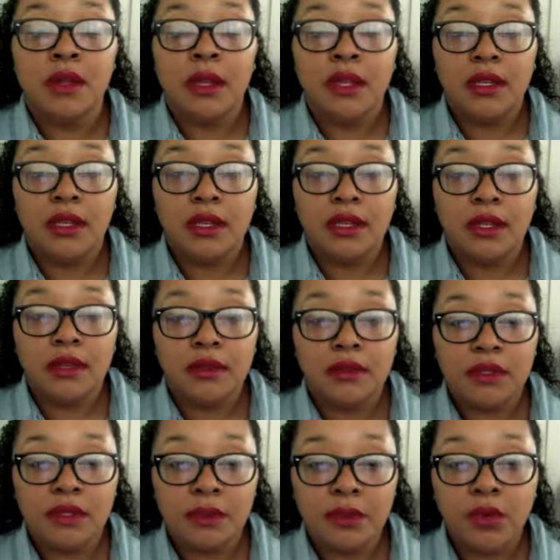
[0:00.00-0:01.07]
And then
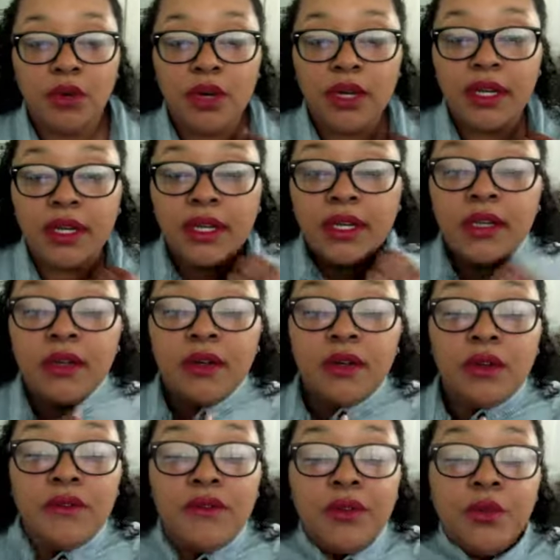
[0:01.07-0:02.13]
in the morning,
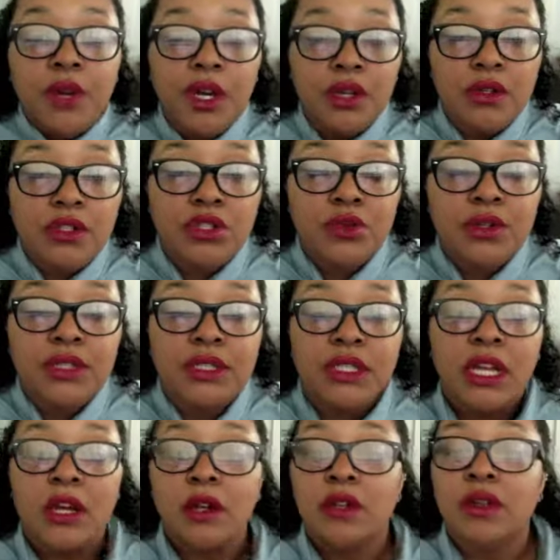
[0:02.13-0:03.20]
or if you wear your twist
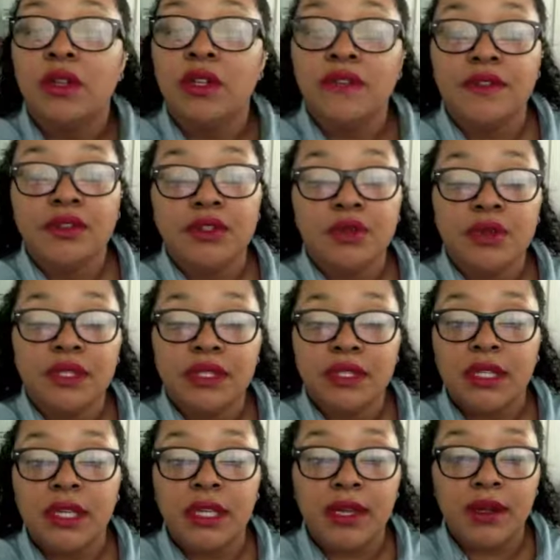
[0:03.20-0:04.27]
out or you leave your twist
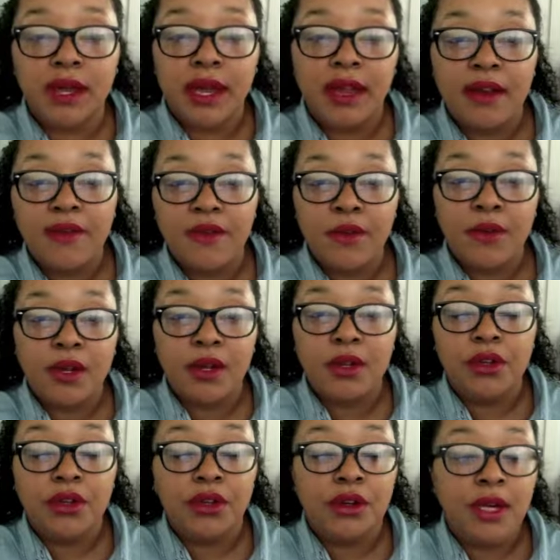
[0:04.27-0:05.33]
in, however you want
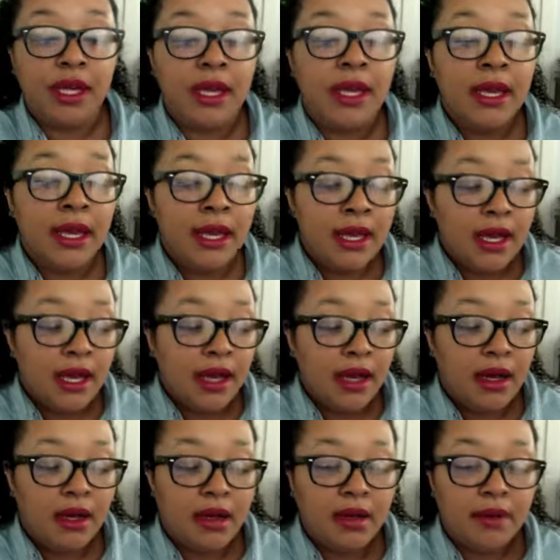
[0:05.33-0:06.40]
to do it,
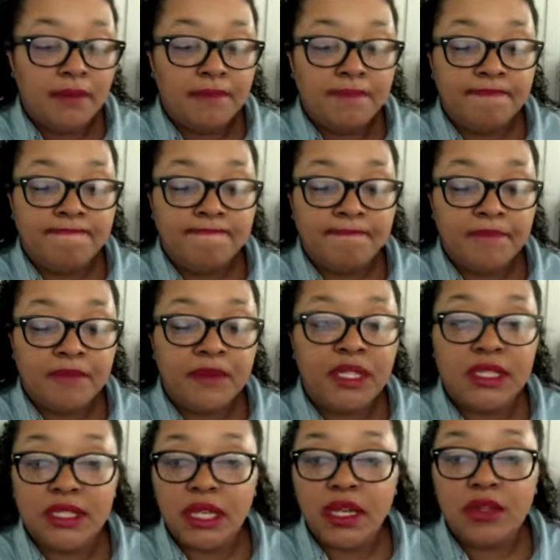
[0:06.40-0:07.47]
um,
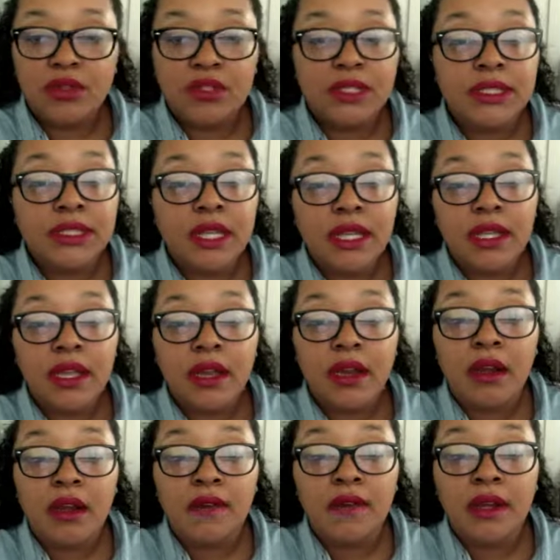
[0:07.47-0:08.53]
that's how you just take
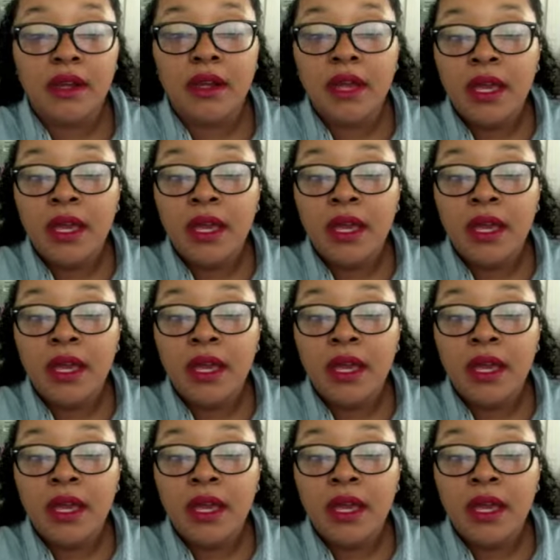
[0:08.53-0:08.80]
care of it.